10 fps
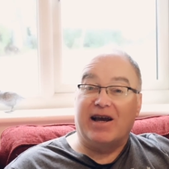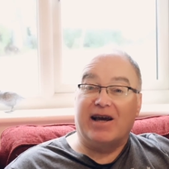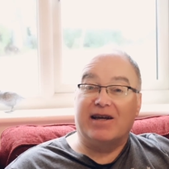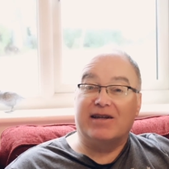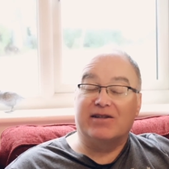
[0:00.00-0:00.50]

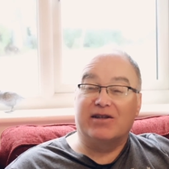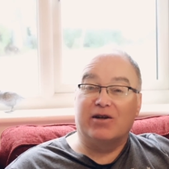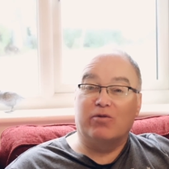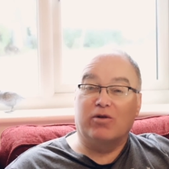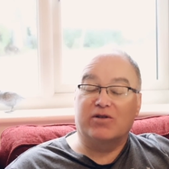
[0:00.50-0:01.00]
and
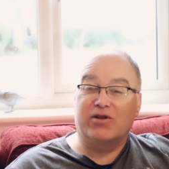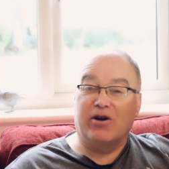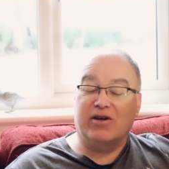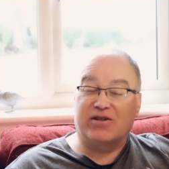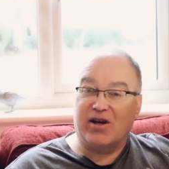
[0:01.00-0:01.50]
uh, what
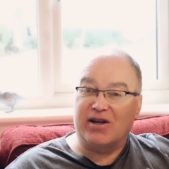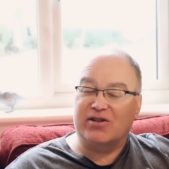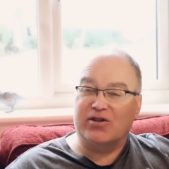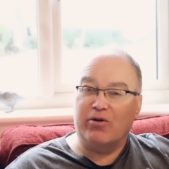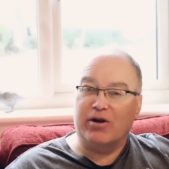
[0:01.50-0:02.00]

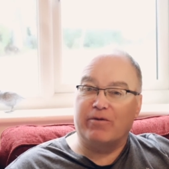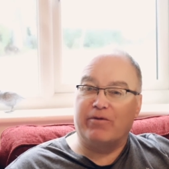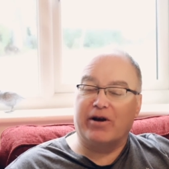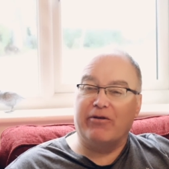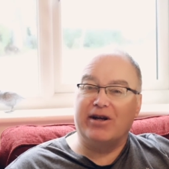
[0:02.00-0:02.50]
size solar
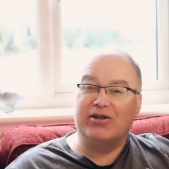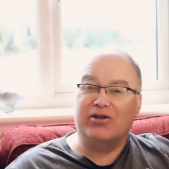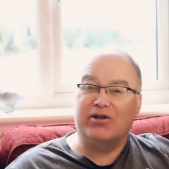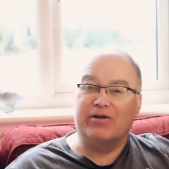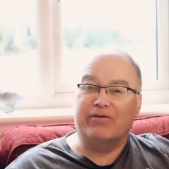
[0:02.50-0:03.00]

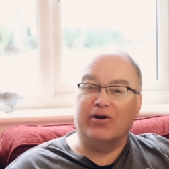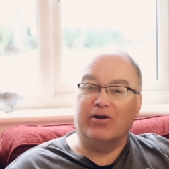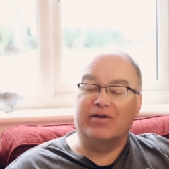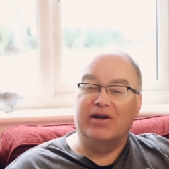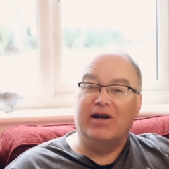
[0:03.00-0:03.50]
configuration you've
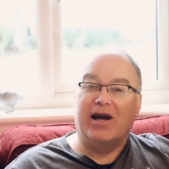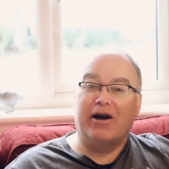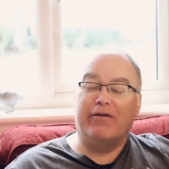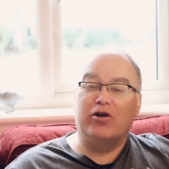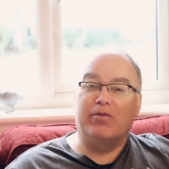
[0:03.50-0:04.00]
got.
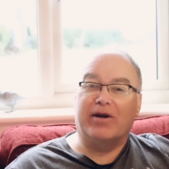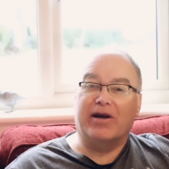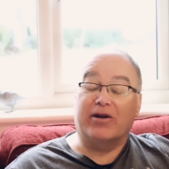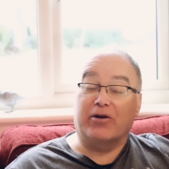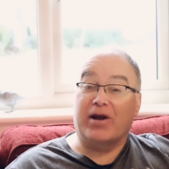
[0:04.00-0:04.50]
How have you been
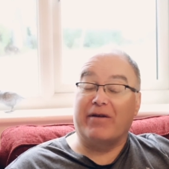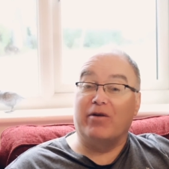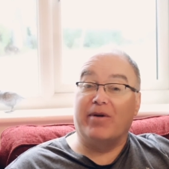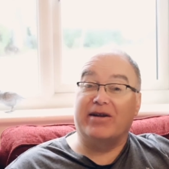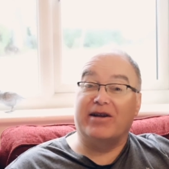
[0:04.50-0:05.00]
getting on? Have
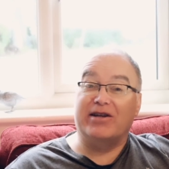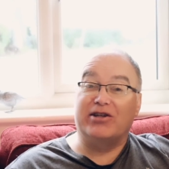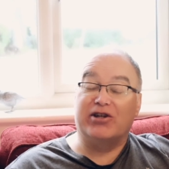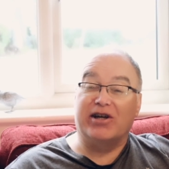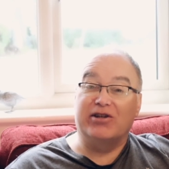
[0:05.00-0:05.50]
you made any
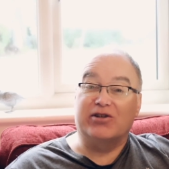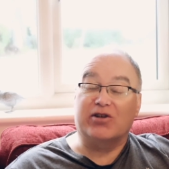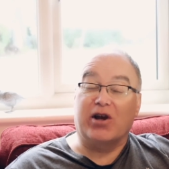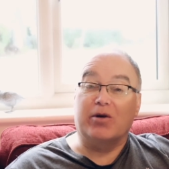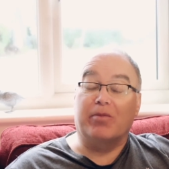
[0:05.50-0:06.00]

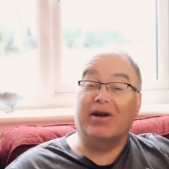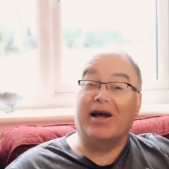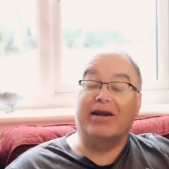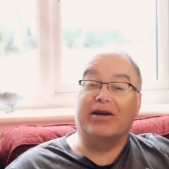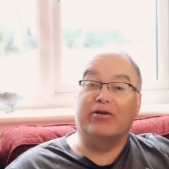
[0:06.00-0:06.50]
changes? Are you
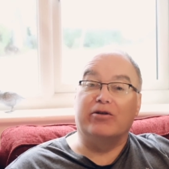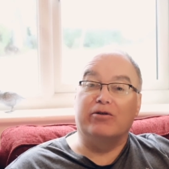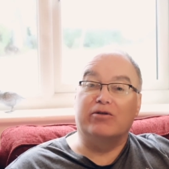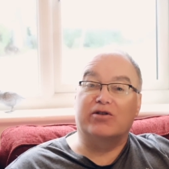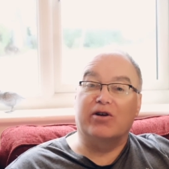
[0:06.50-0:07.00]
planning a
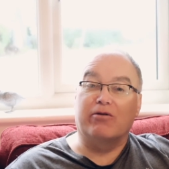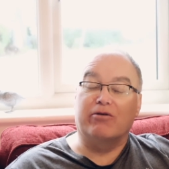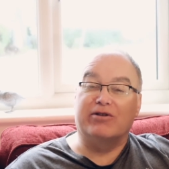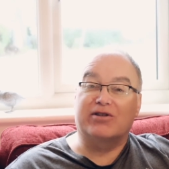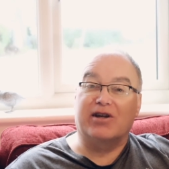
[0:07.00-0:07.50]
new
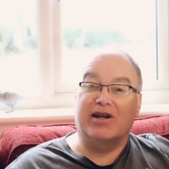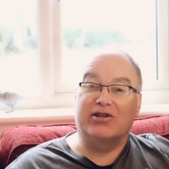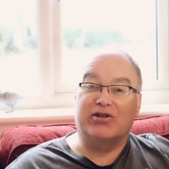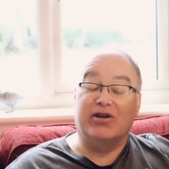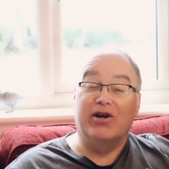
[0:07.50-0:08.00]
solar
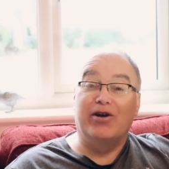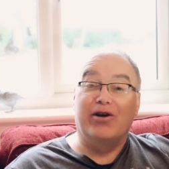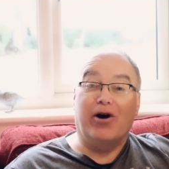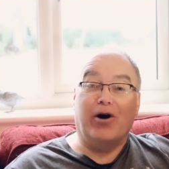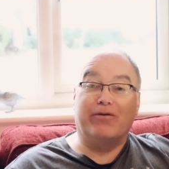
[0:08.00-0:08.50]
installation?
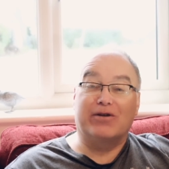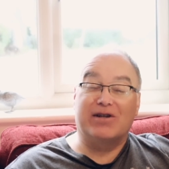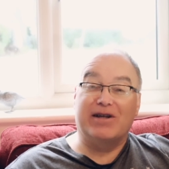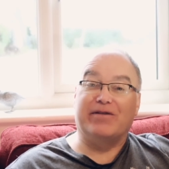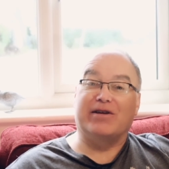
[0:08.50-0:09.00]

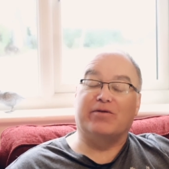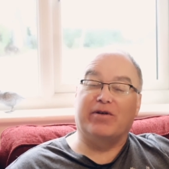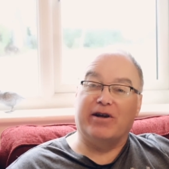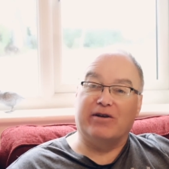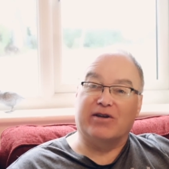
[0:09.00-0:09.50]
Obviously, these
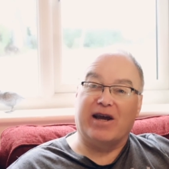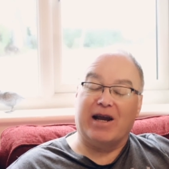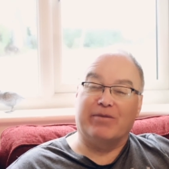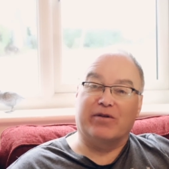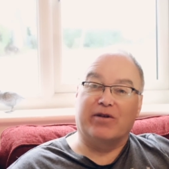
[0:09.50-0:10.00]
videos are
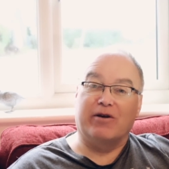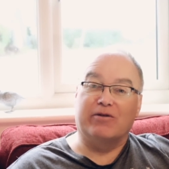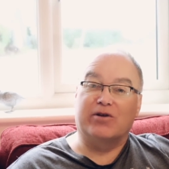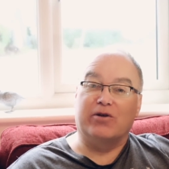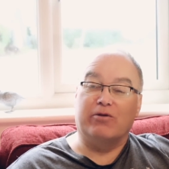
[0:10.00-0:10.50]
aimed at
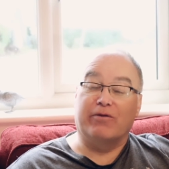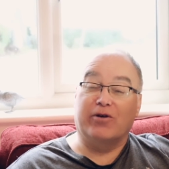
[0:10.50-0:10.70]
those who